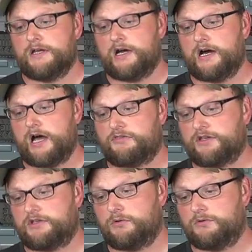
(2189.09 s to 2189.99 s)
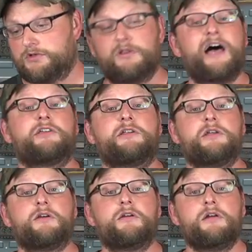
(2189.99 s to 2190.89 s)
I think you'll like it
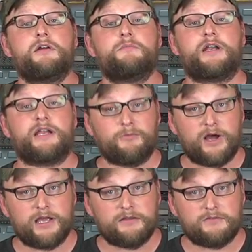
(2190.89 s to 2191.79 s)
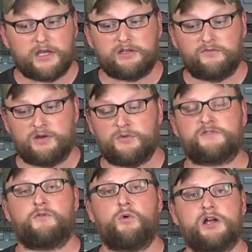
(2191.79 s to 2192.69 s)
here. But anyway, thank you very much
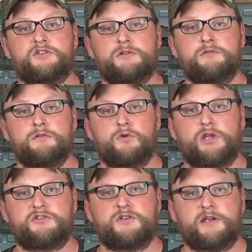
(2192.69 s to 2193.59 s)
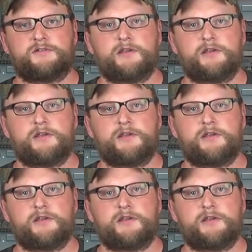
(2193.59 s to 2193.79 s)
for watching, and we'll catch you next